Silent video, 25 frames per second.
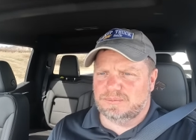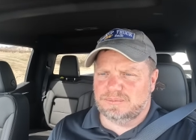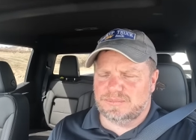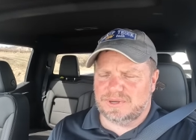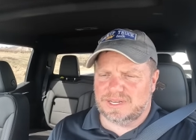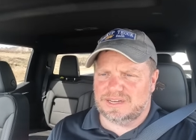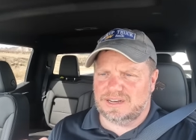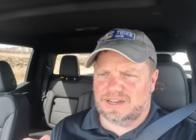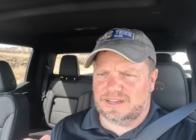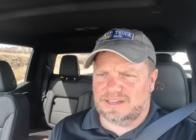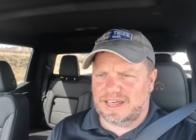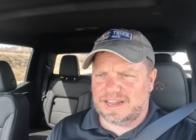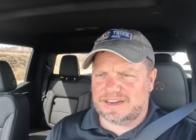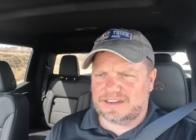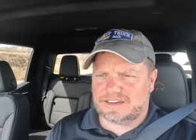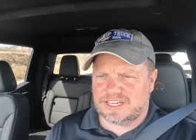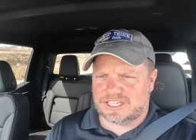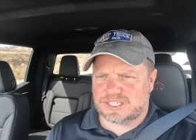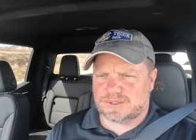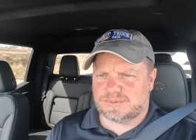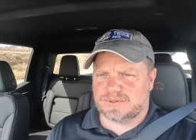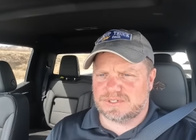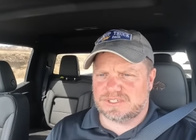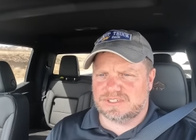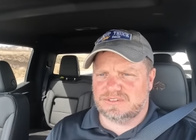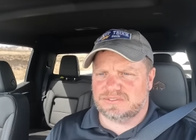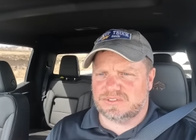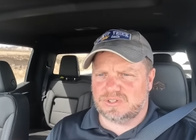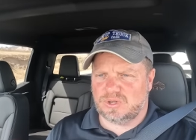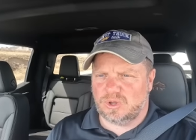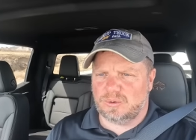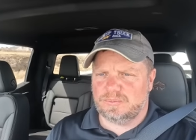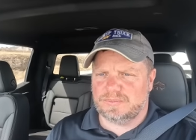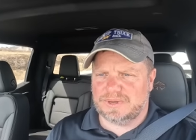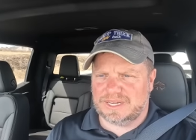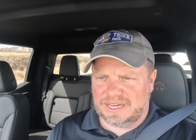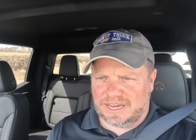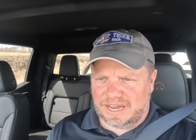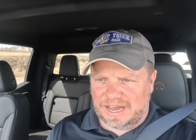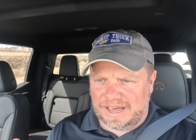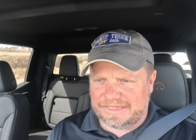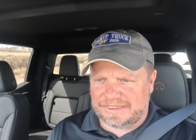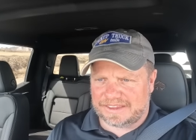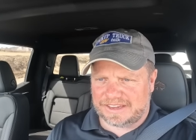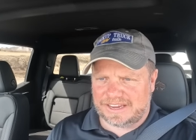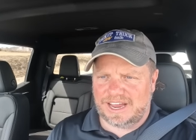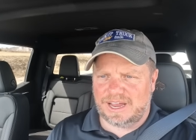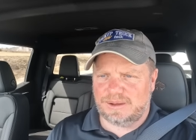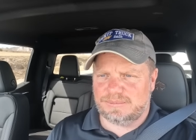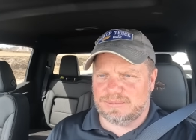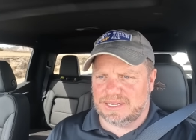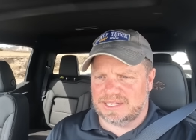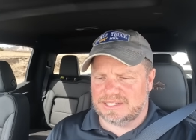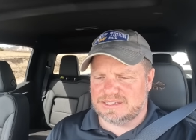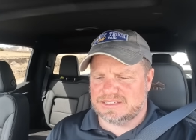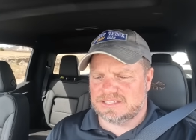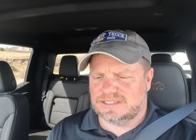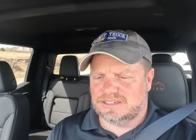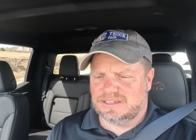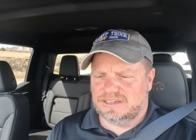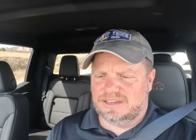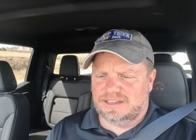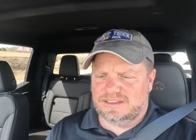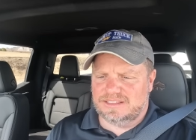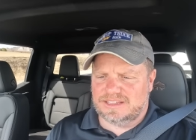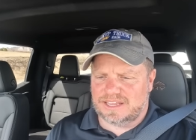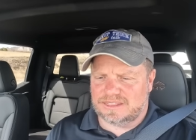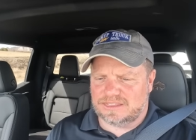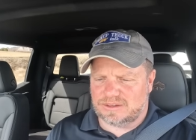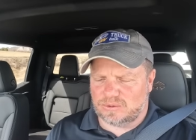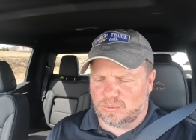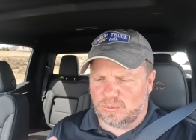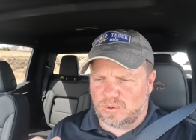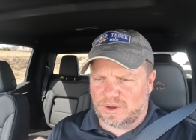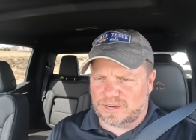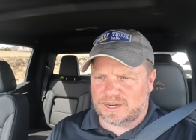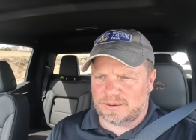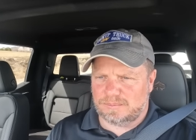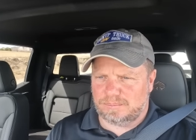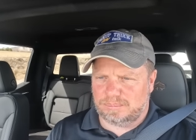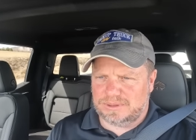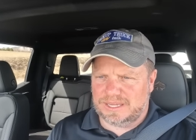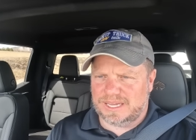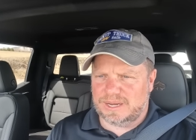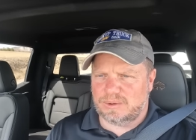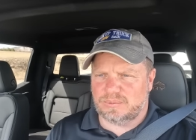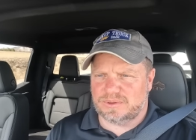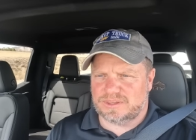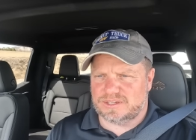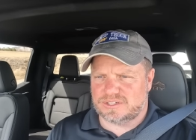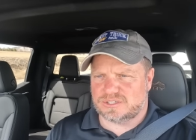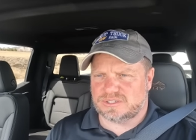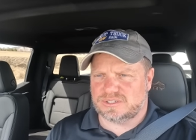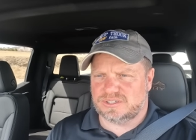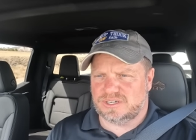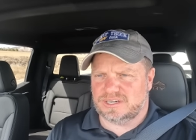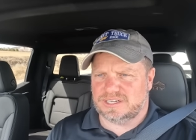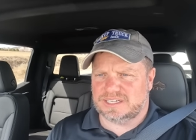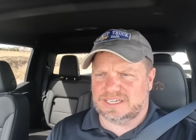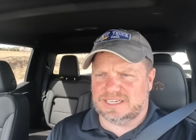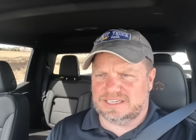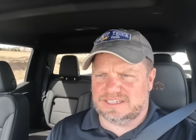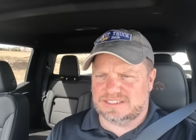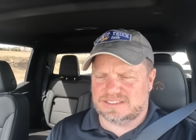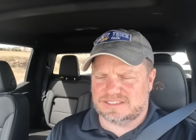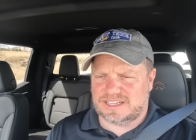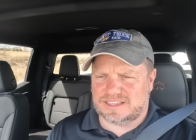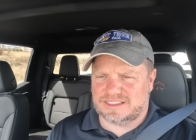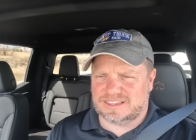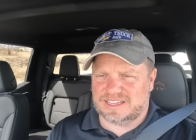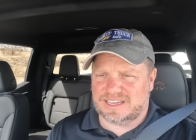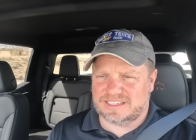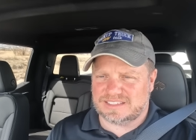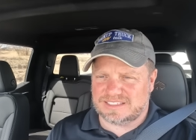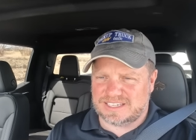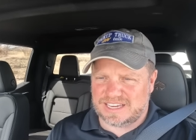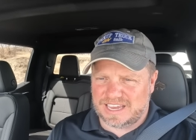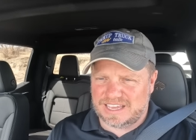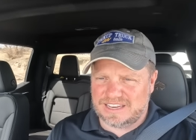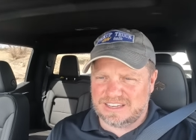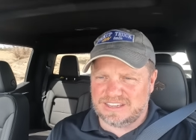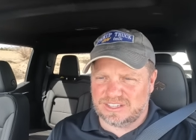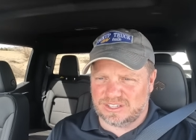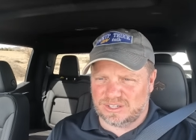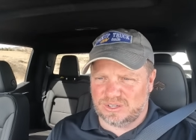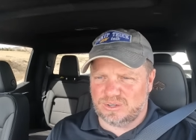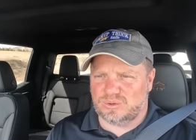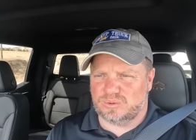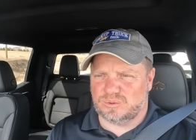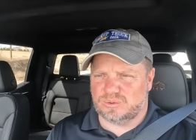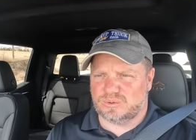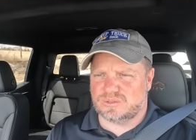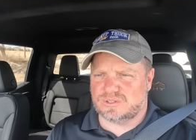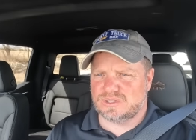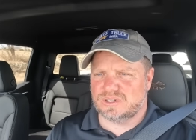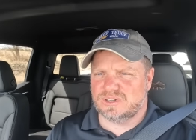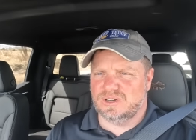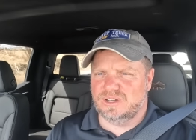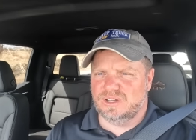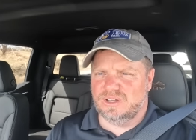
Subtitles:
But a lot of customers have told me on the comments that their one complaint with this truck is that they tend to use